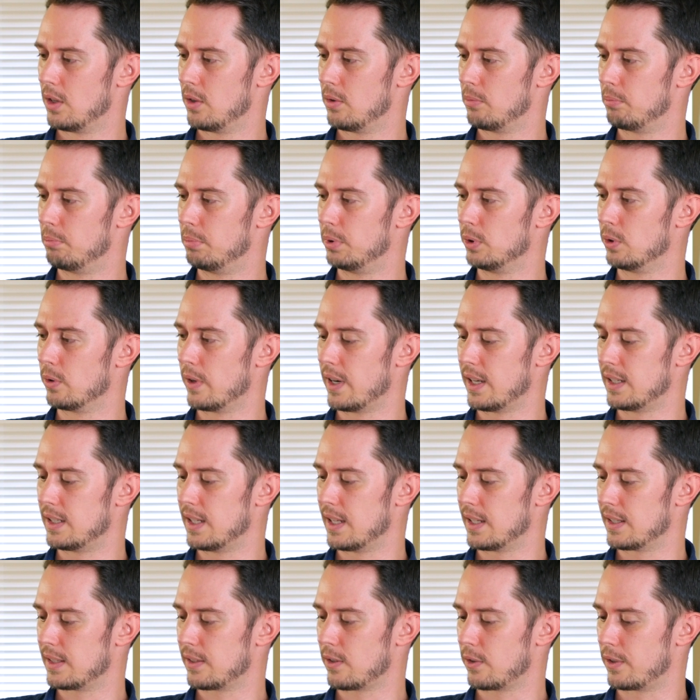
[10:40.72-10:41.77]
Blu-ray
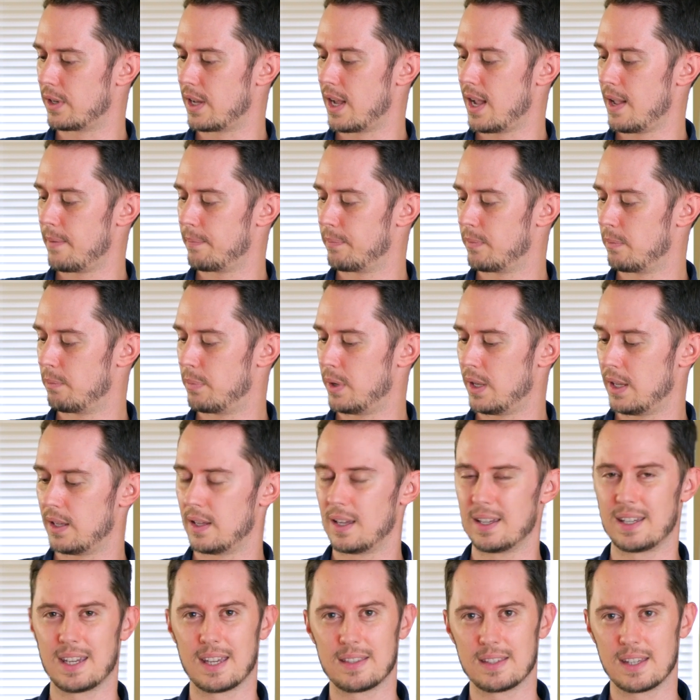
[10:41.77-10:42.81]
disc or not, but again,